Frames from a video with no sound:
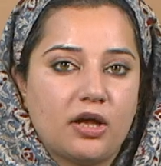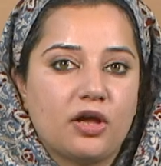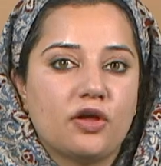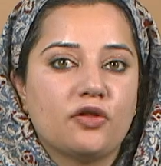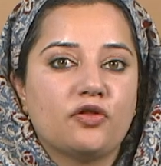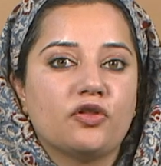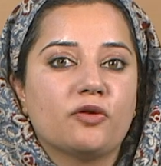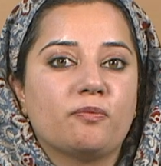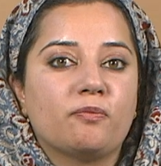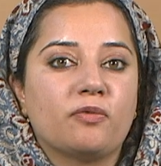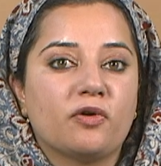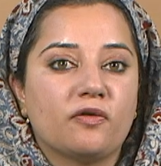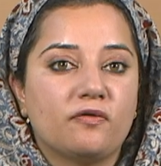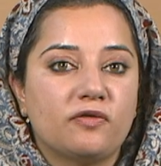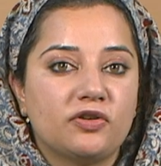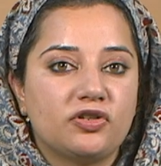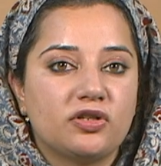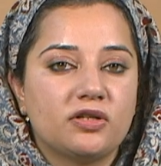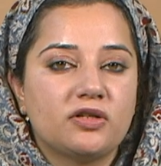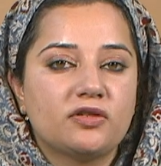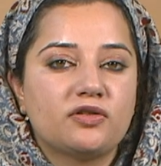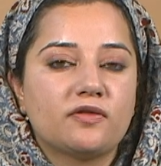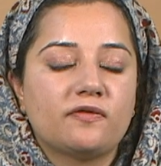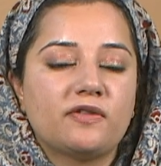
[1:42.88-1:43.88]
The
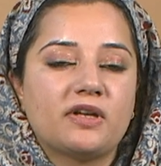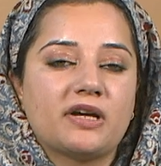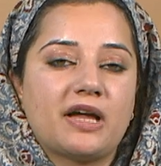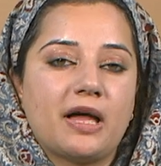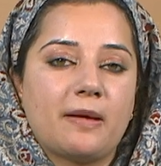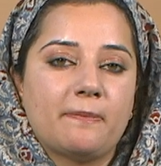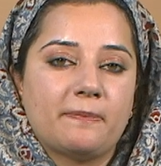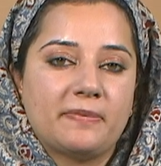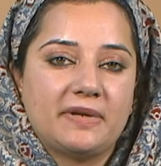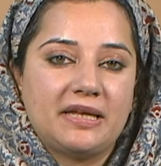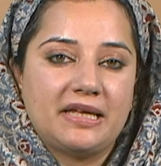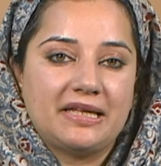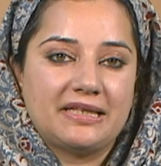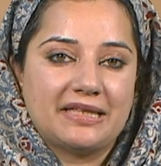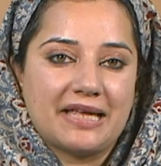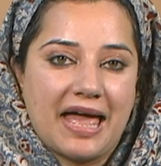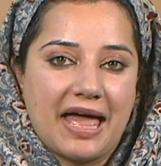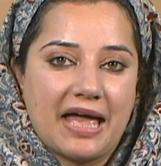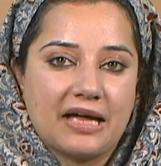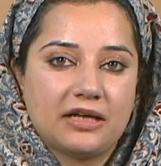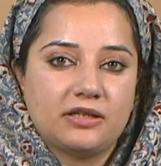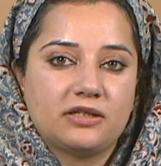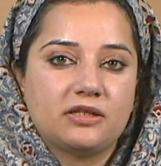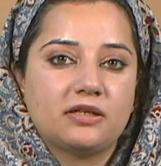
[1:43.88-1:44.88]
provisions of the Companies
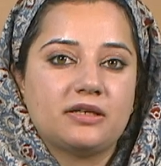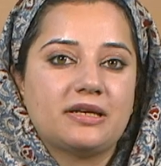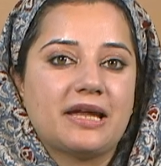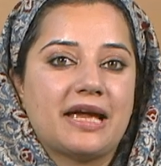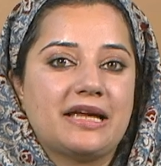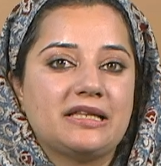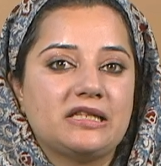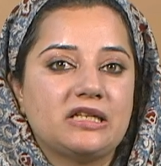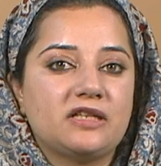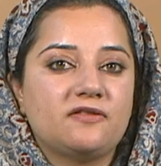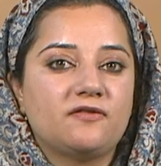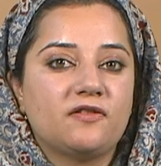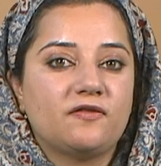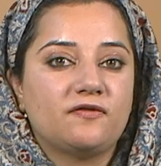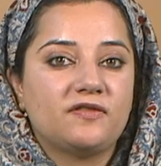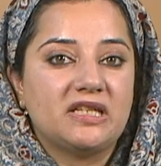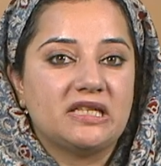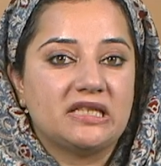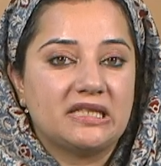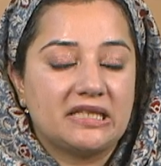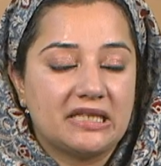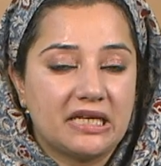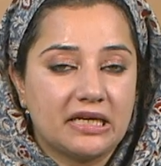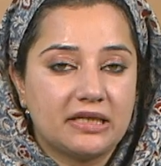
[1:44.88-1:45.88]
Act
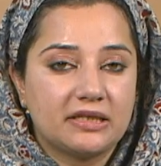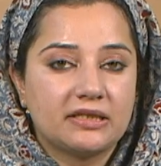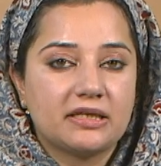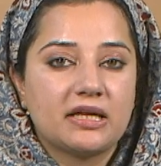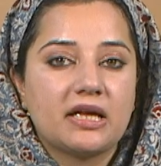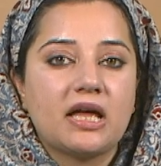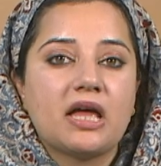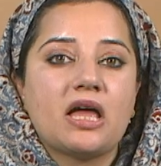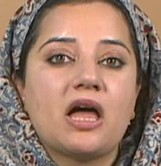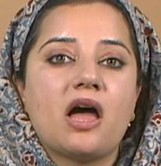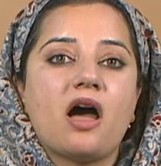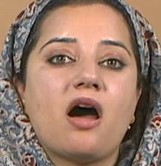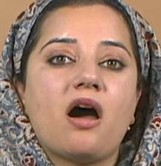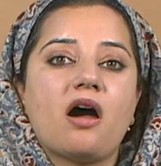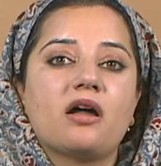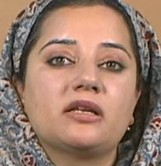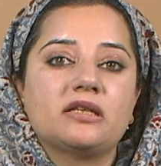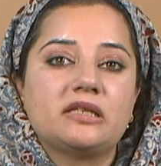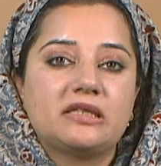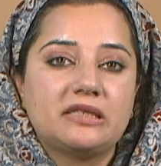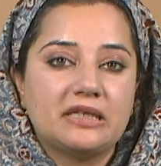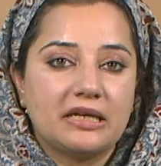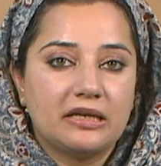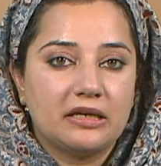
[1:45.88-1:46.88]
1956 are
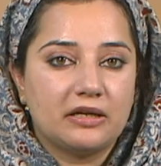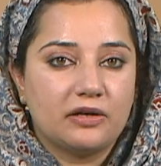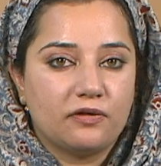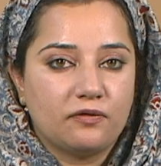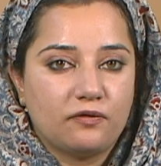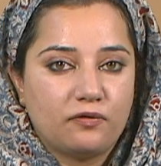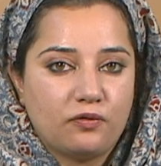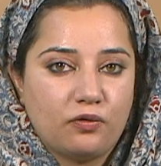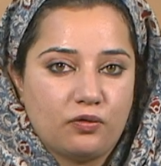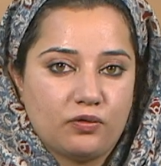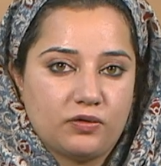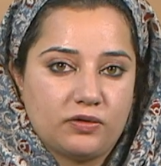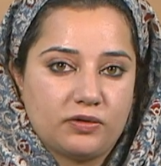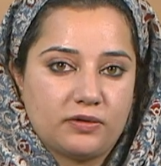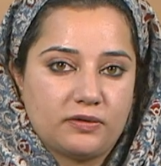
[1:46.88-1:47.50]
still in force.